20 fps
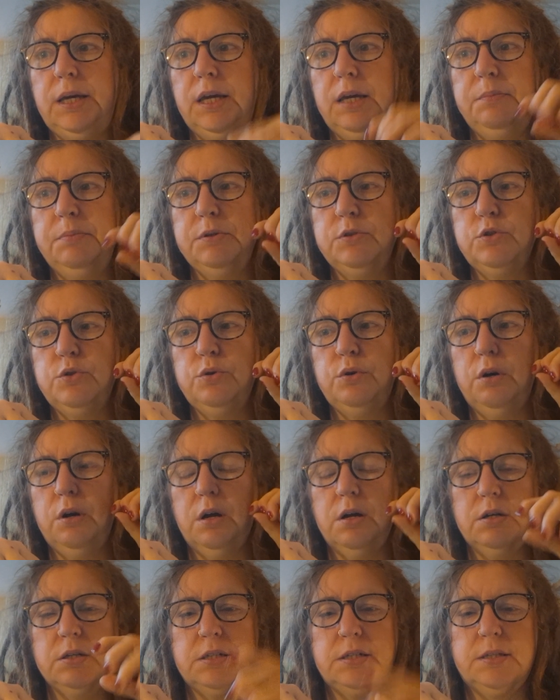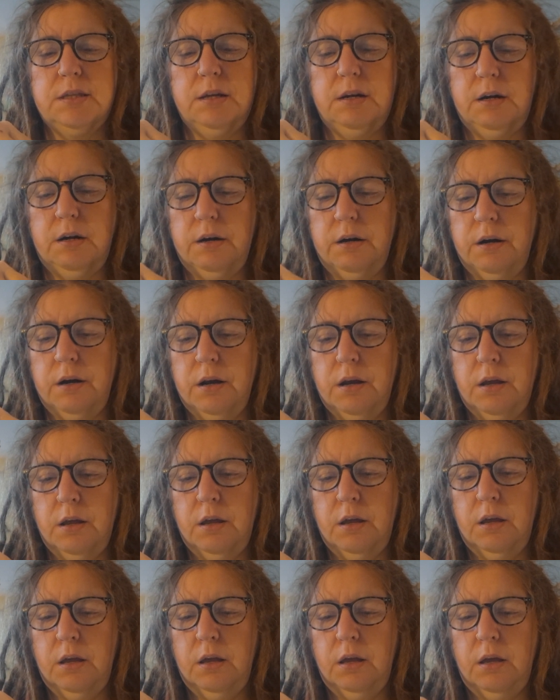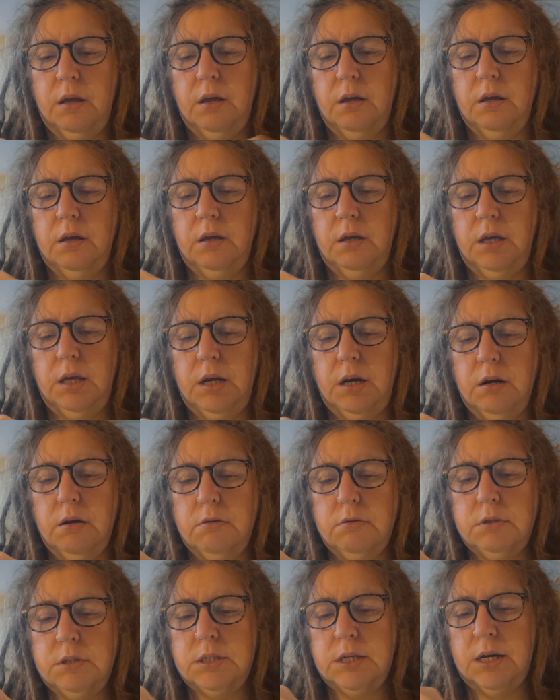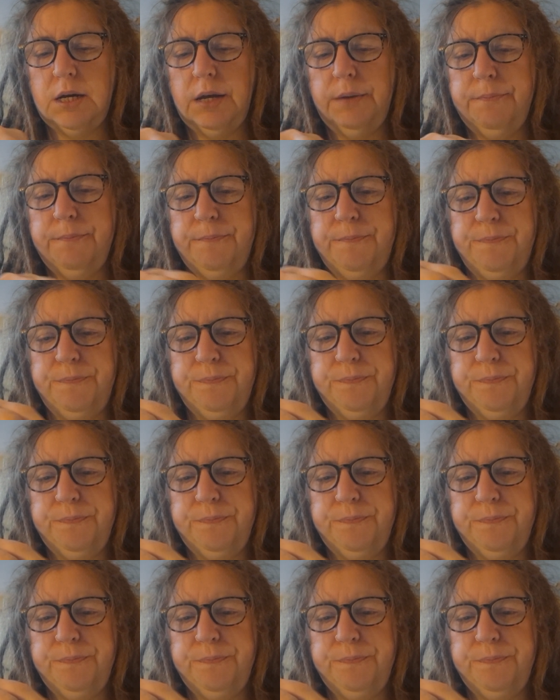able to last there a long time.